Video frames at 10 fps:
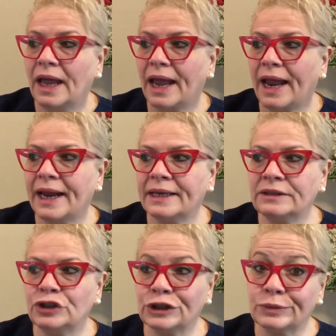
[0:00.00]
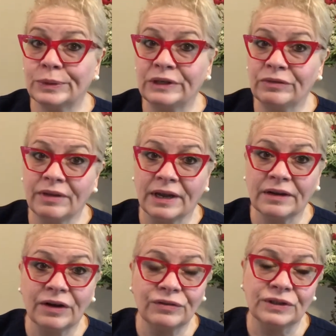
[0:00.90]
And just when you think
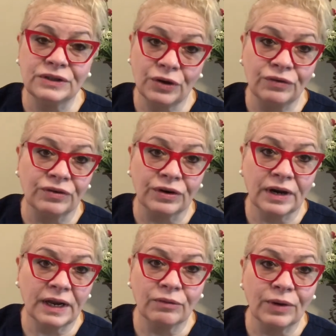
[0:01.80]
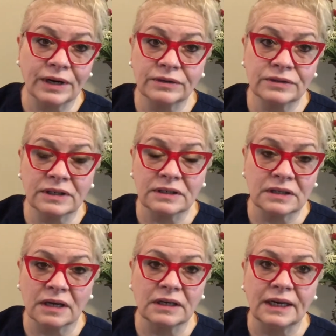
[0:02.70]
COVID's over, it rears its
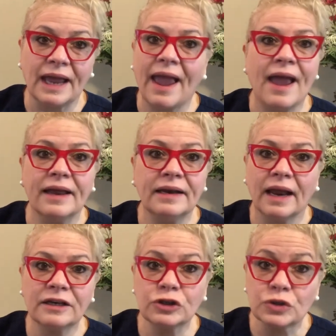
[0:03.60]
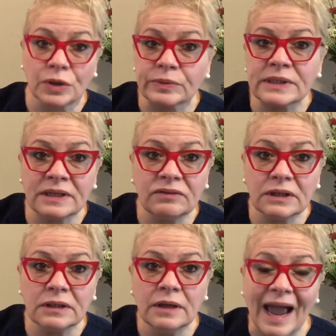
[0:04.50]
ugly head and you start
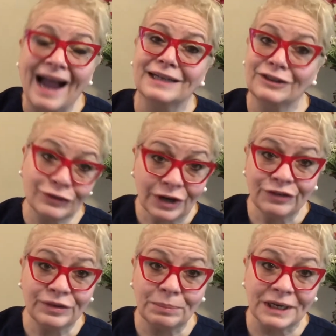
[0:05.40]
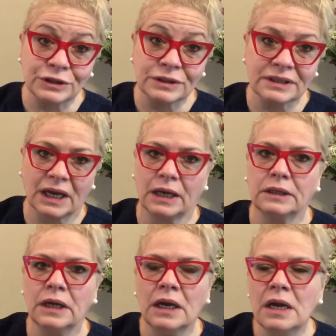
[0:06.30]
receiving active COVID patients again.
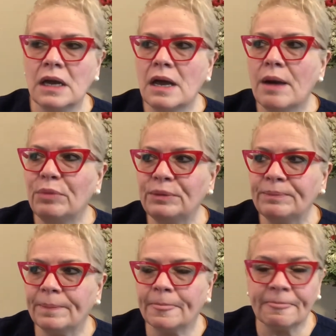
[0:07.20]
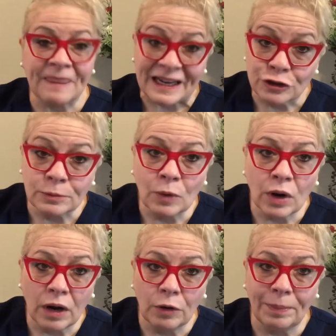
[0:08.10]
But things are
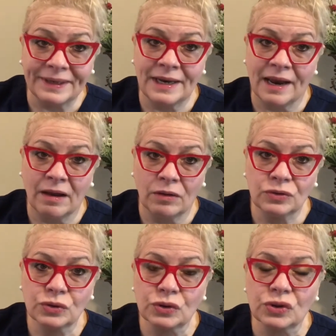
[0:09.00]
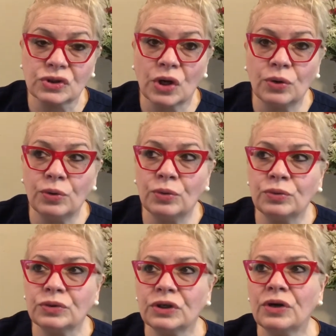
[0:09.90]
more open now. So,
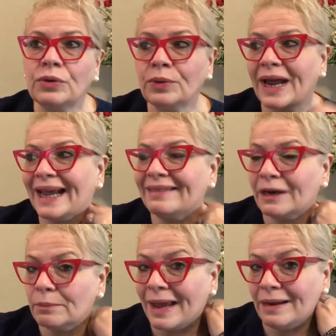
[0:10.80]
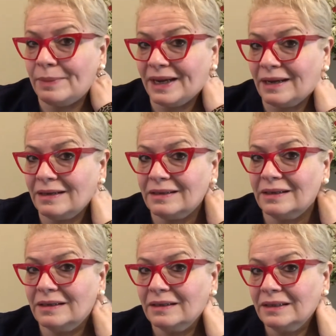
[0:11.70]
there may be
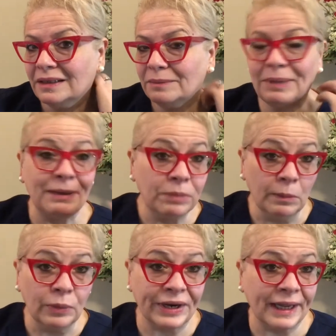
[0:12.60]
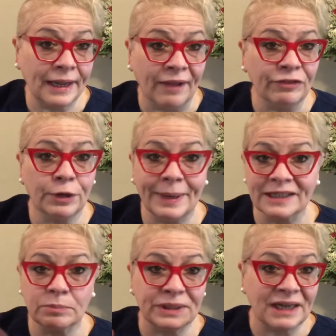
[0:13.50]
people bringing out their
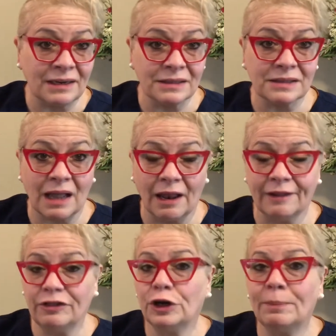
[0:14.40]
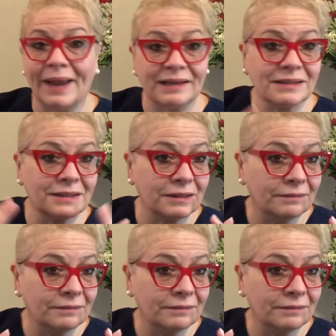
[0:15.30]
best potato salad, their best